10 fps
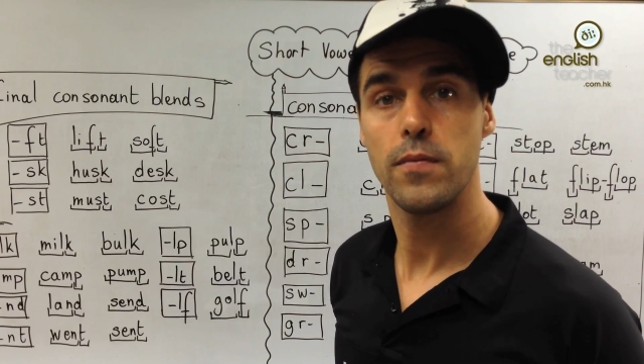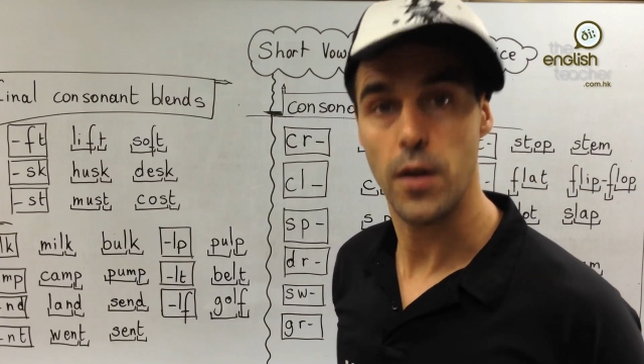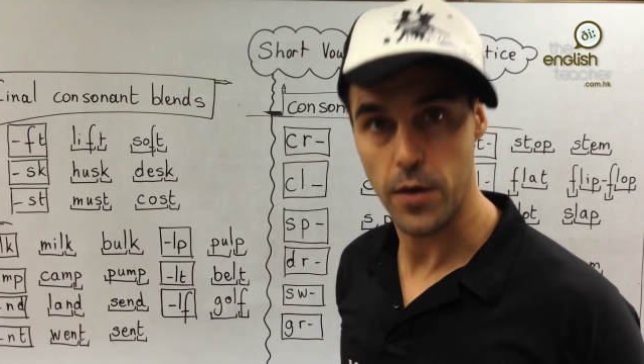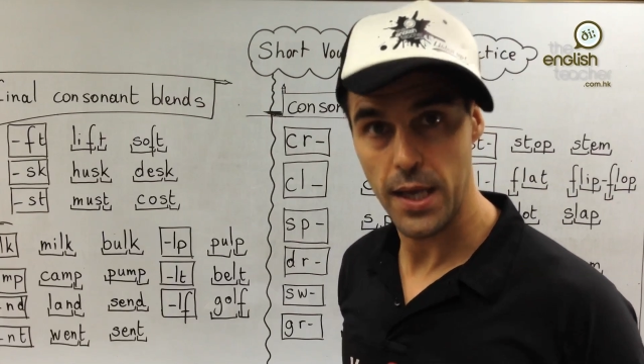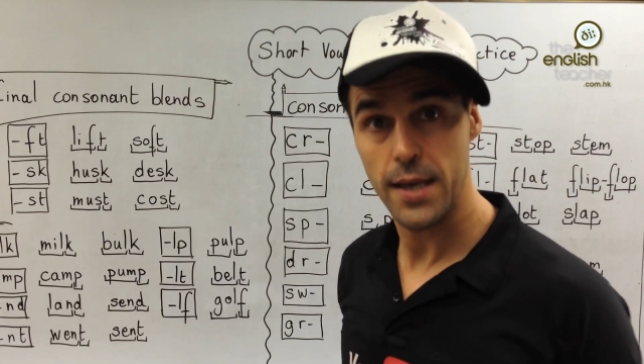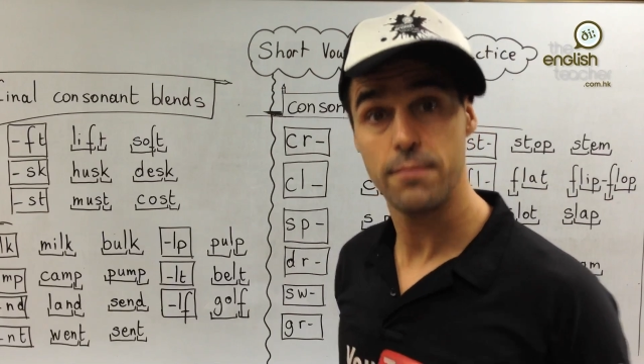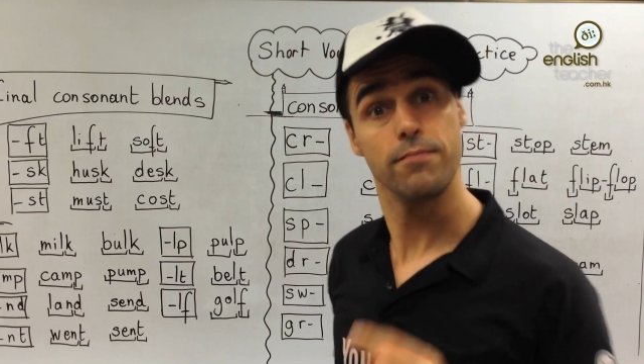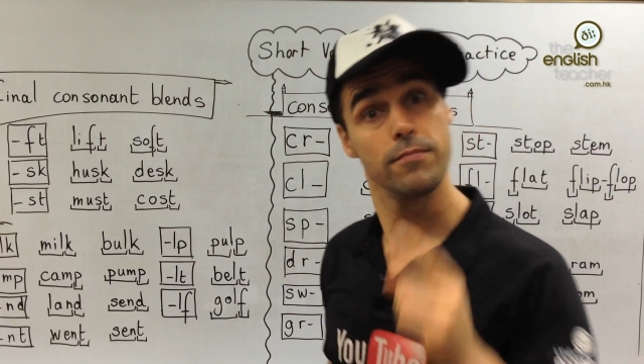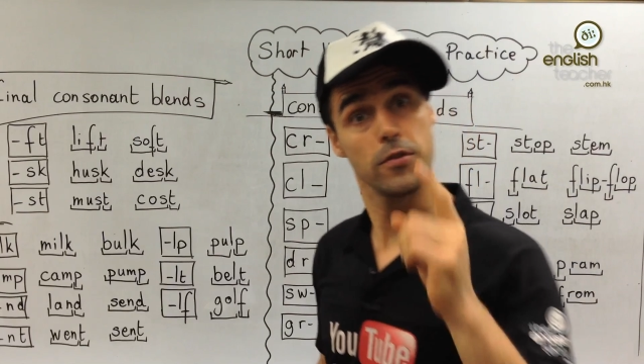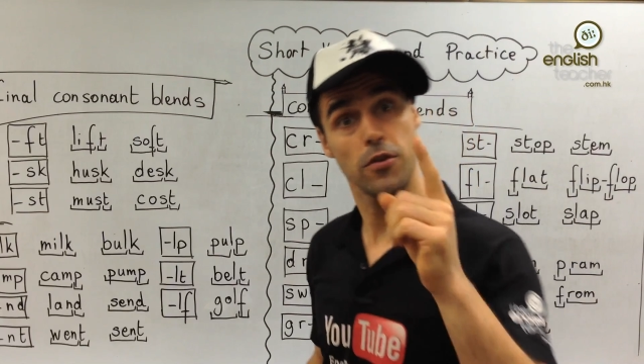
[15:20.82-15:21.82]
Okay?
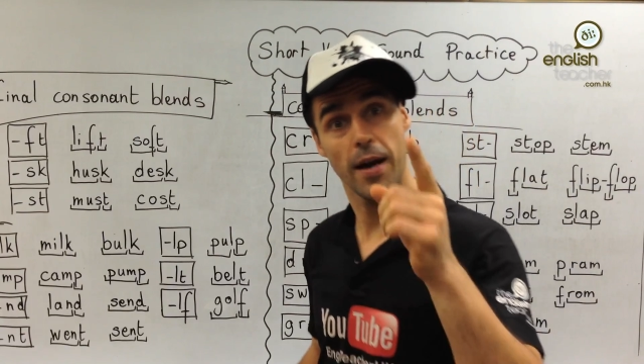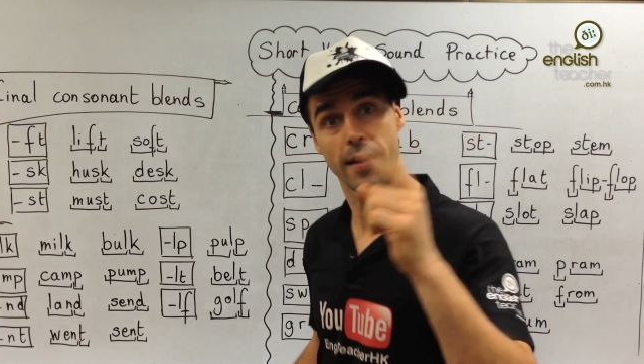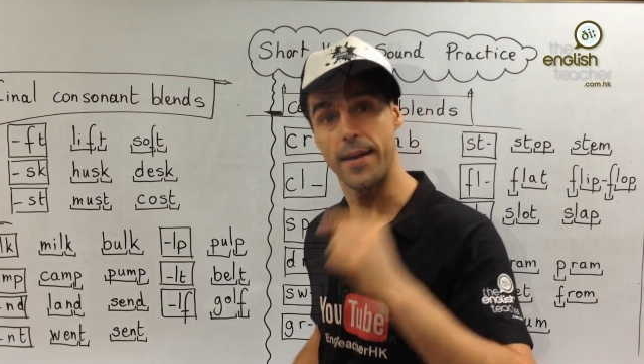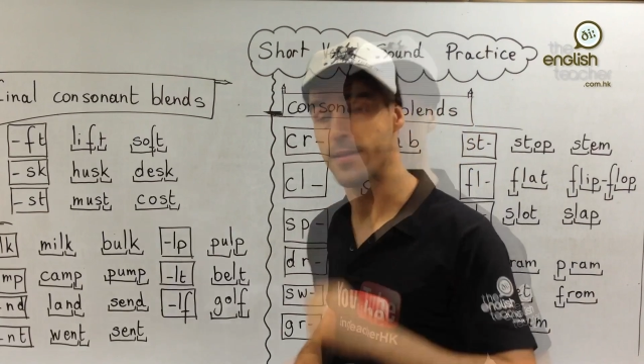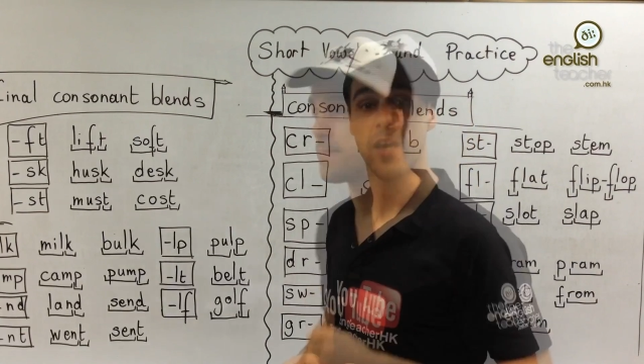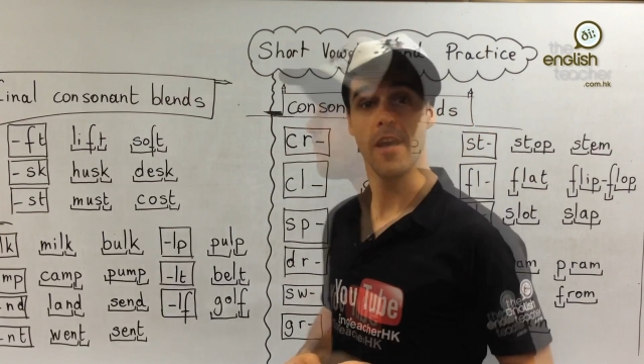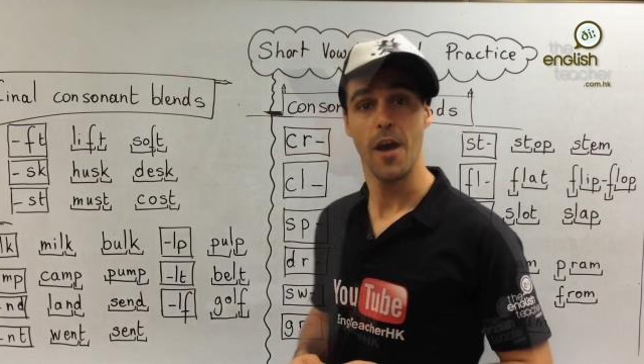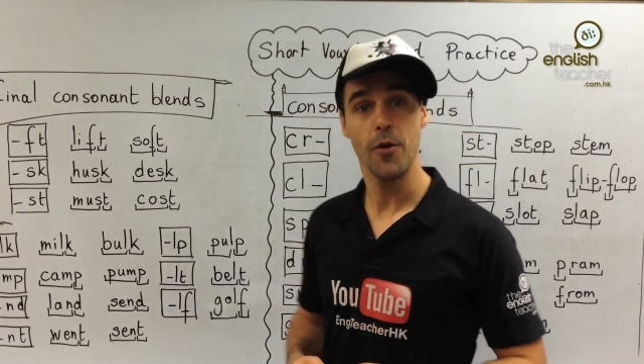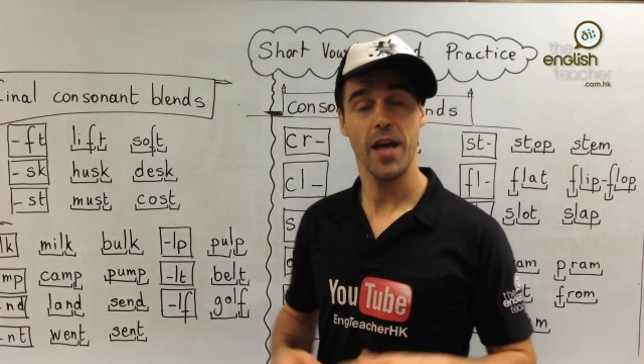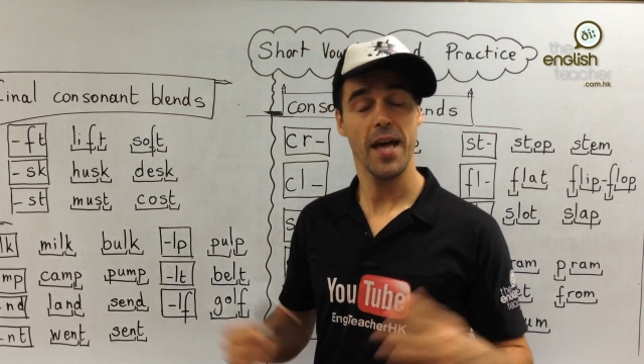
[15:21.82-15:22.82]
Try that.
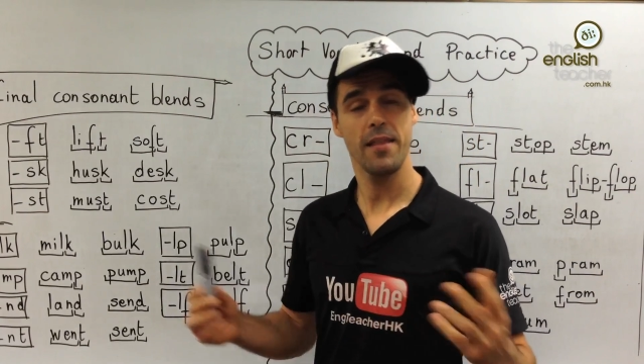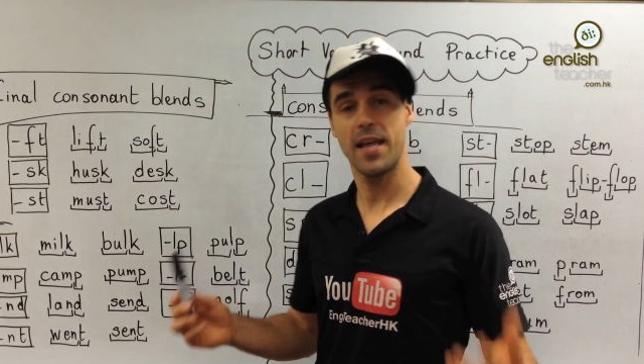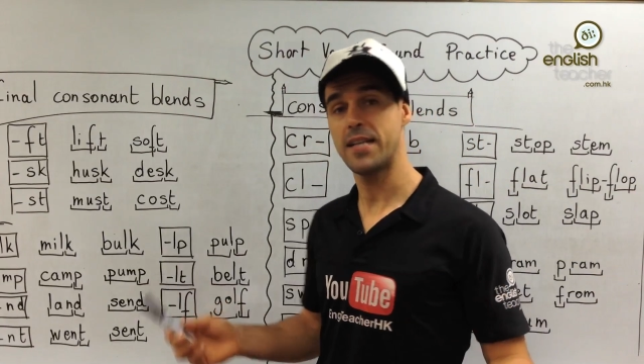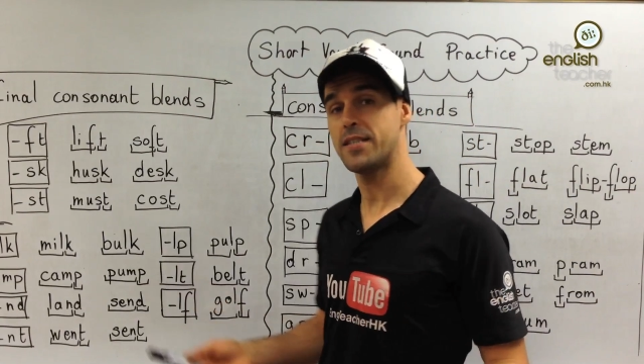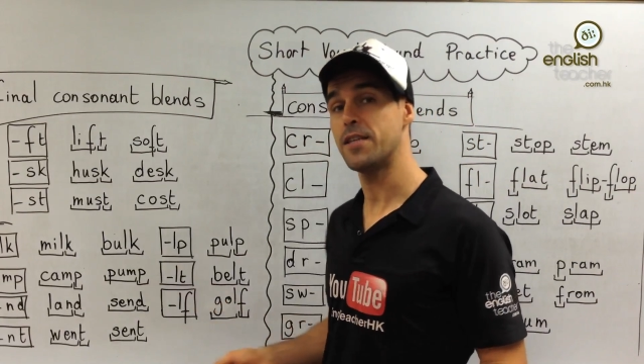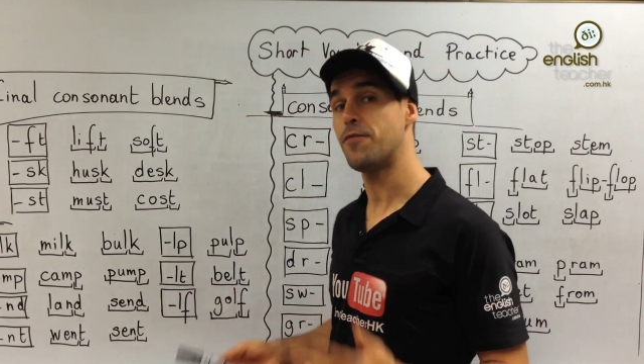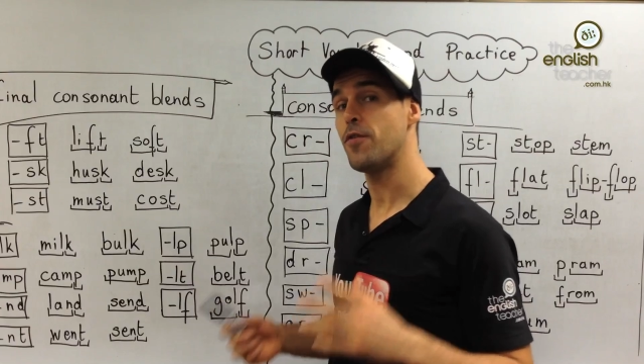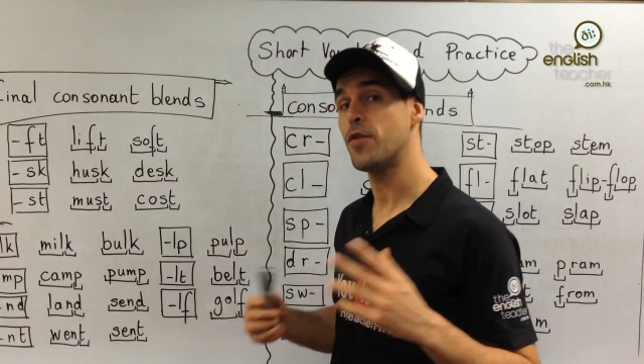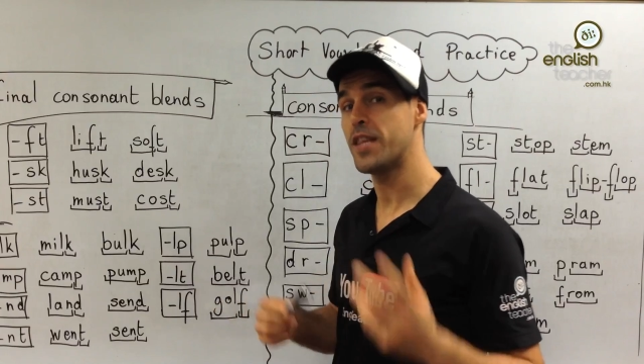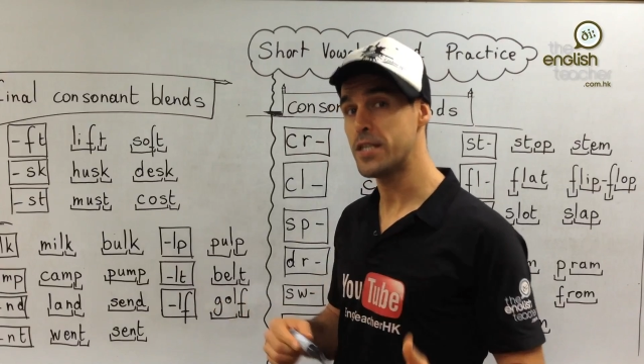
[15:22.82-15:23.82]
Okay, that's it
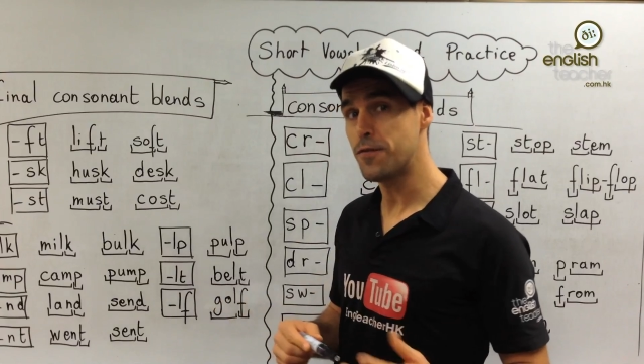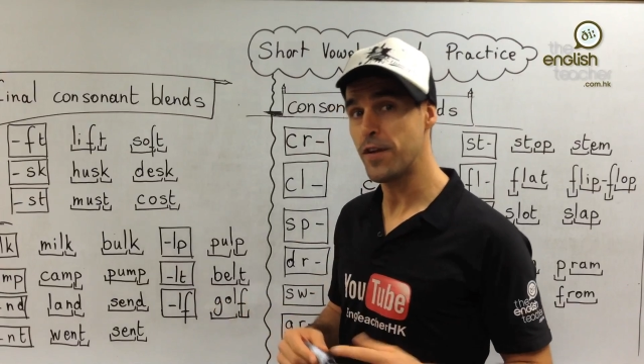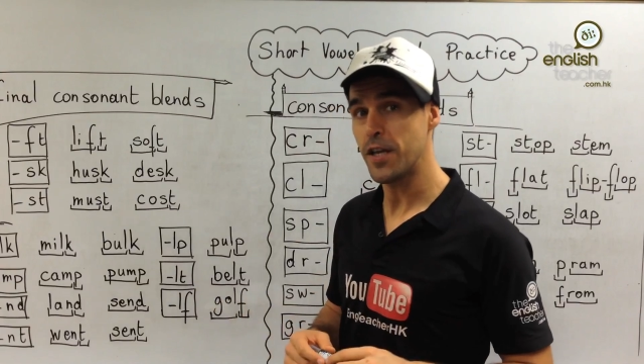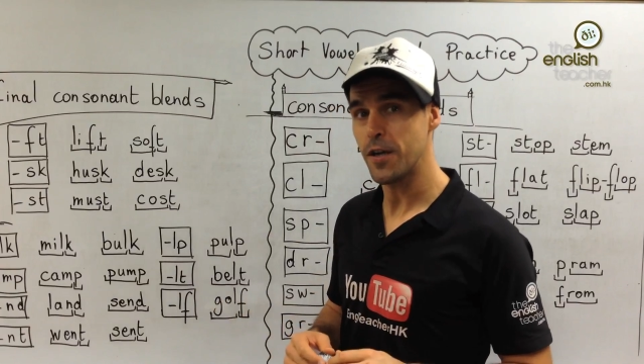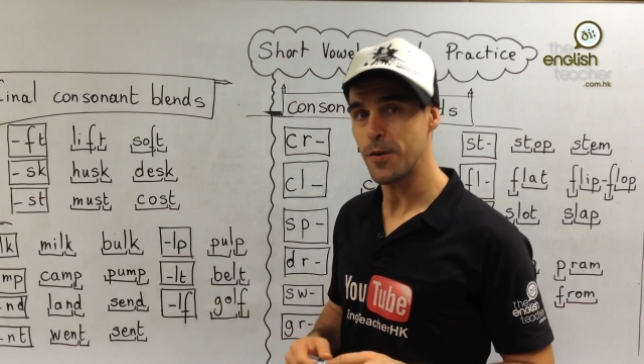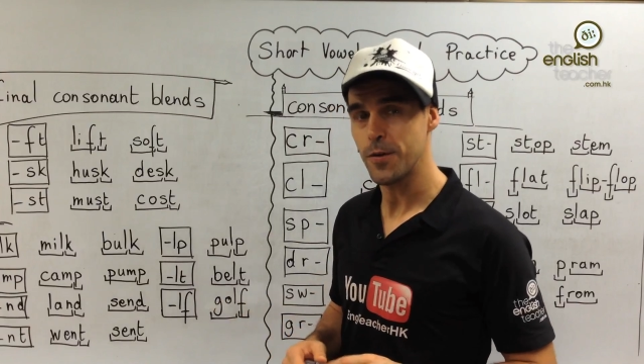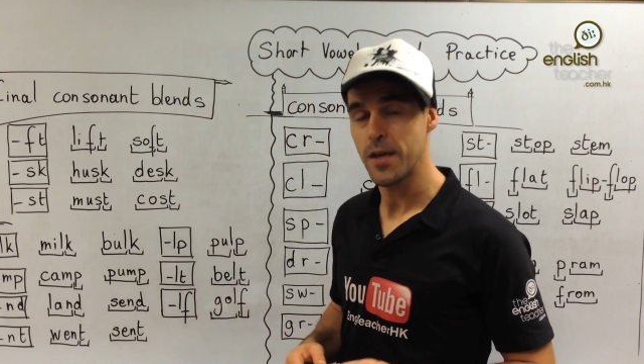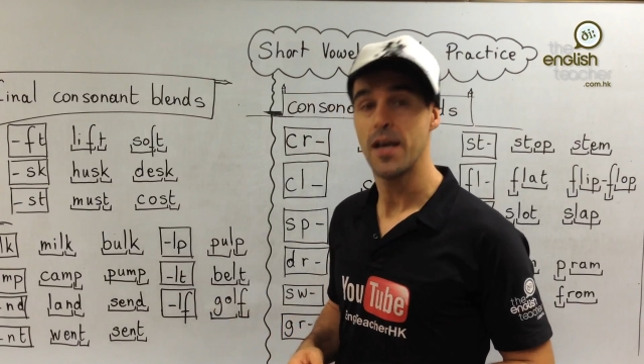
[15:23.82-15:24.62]
for this video.